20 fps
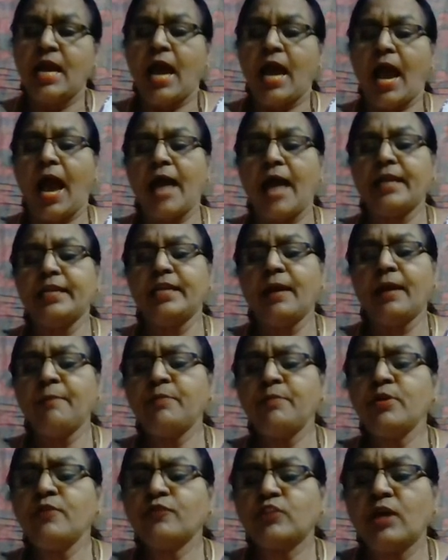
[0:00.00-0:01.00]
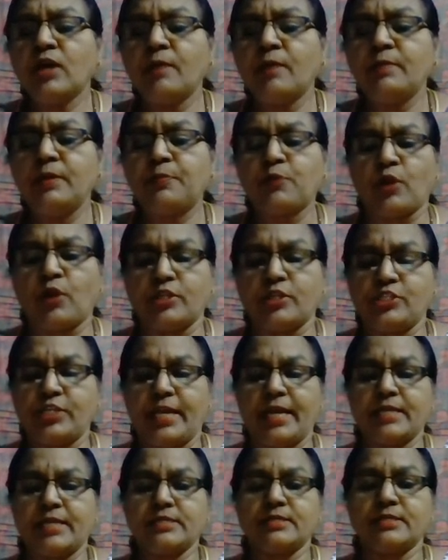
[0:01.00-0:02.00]
and a number of thermal
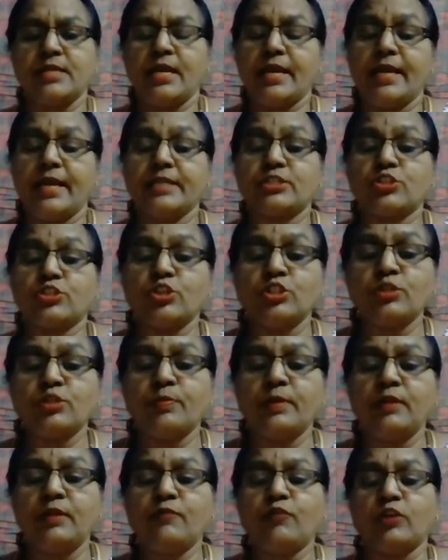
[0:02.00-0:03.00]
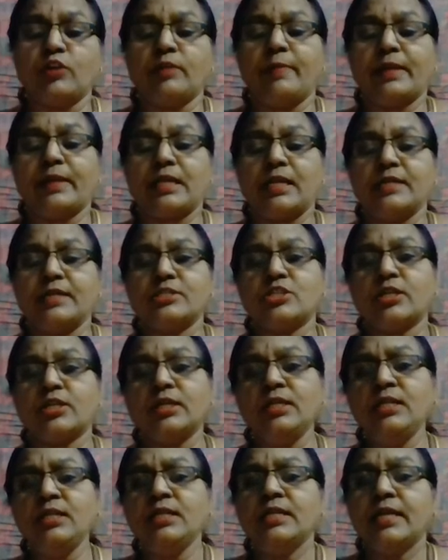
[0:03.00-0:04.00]
projects is suitable for the metallurgical
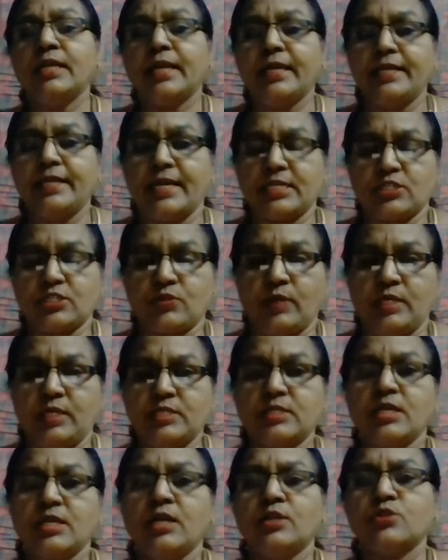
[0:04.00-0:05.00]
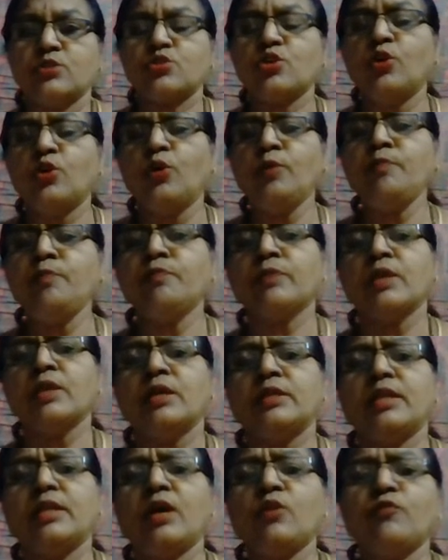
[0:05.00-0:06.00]
industries. So
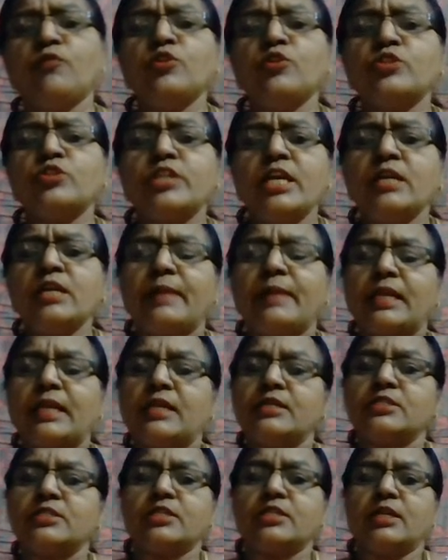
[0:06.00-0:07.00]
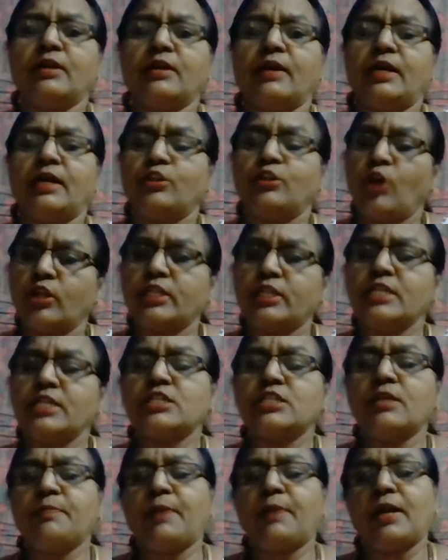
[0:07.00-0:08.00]
now if you take
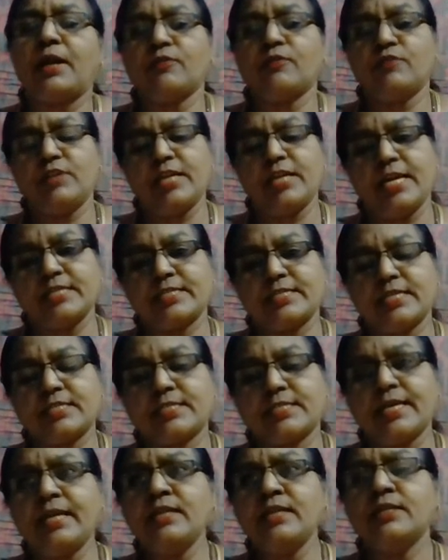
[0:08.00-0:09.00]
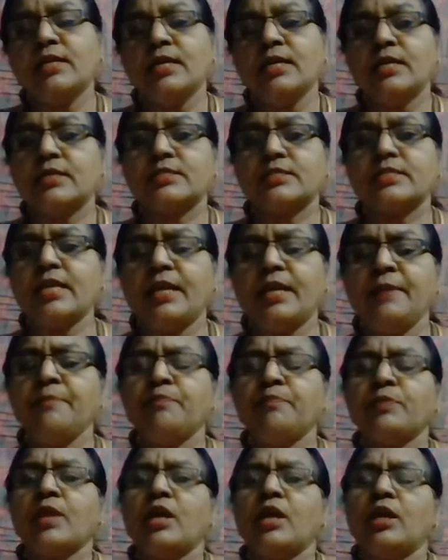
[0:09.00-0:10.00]
northeastern part of India, as I said, see,
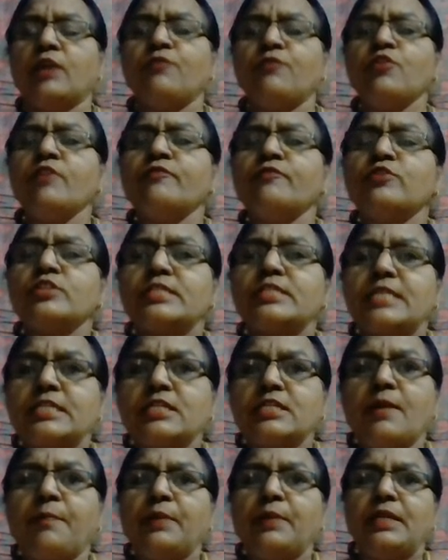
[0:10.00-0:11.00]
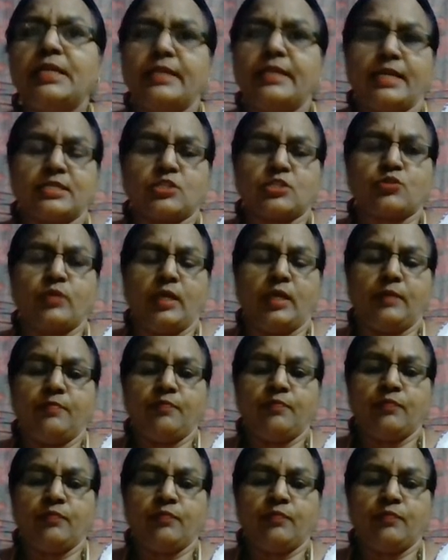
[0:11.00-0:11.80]
if you have to set up an industry,